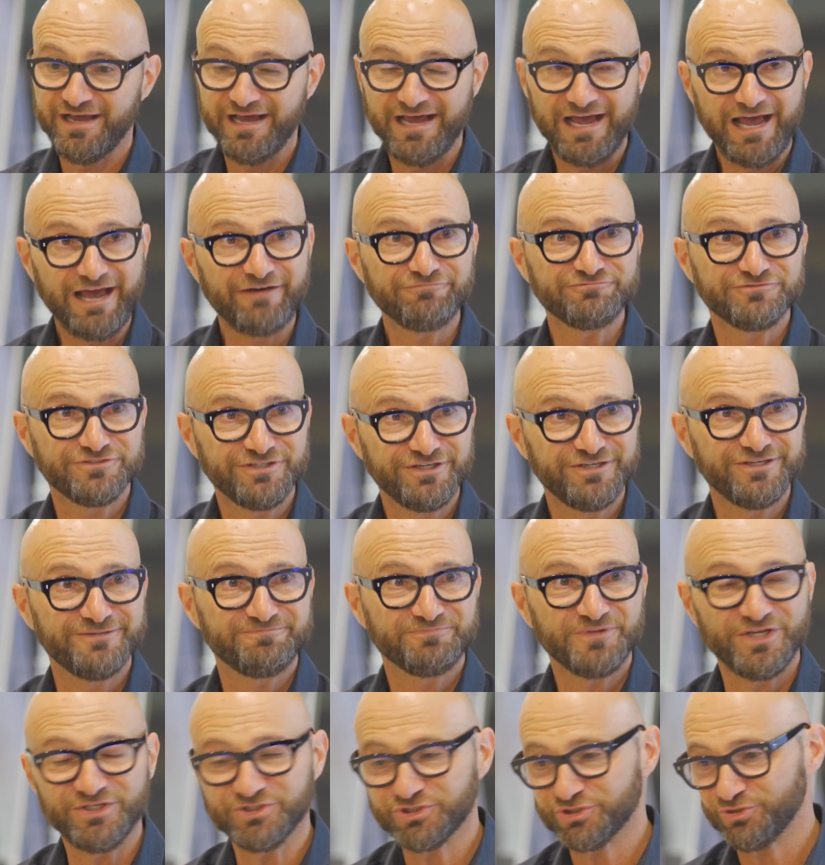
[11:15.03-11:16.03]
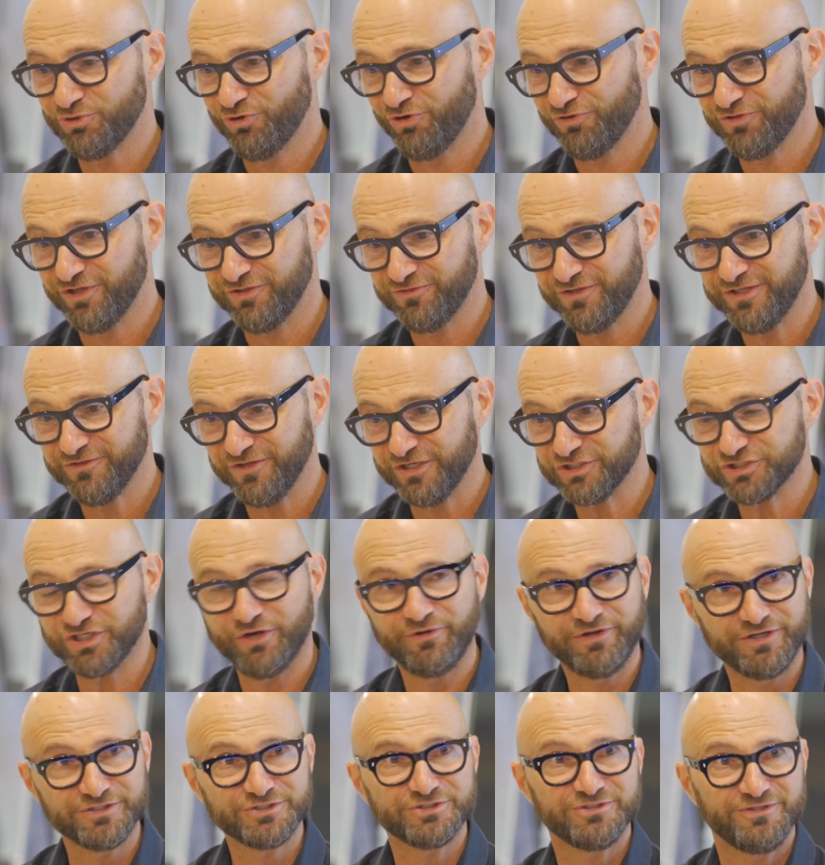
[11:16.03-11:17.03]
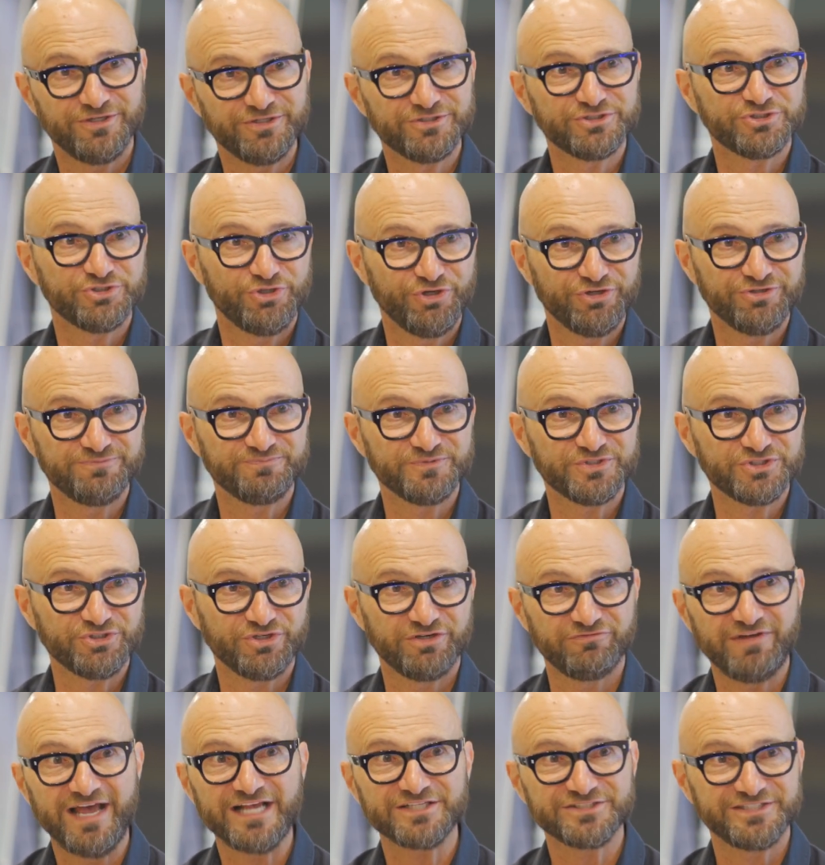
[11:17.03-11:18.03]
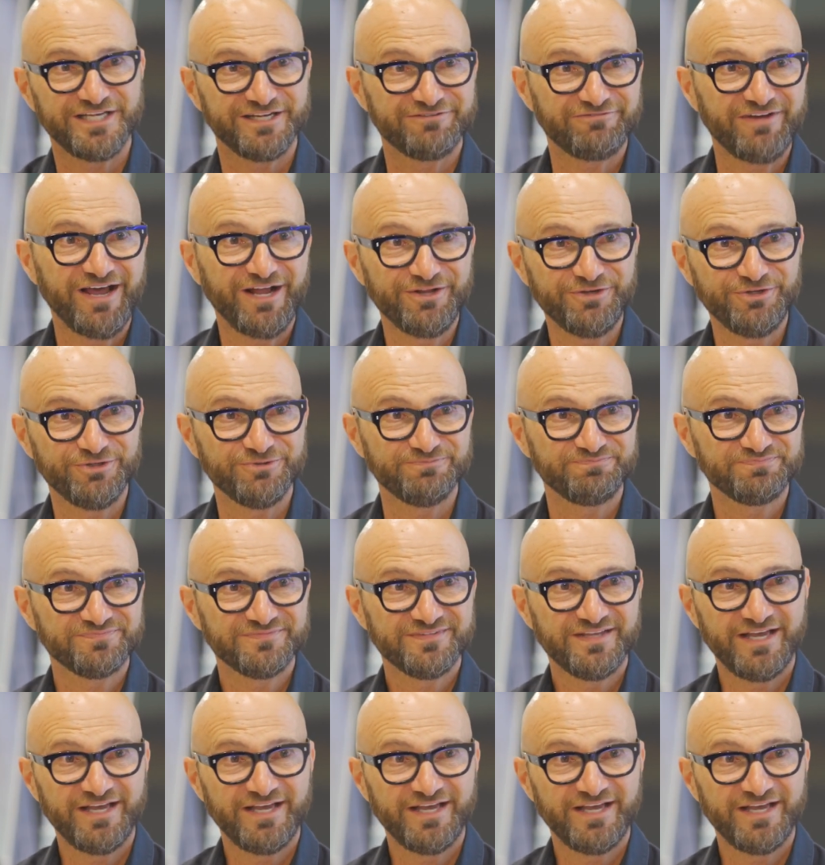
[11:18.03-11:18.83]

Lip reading: have to ensure that they're showing a certain sort of asset value.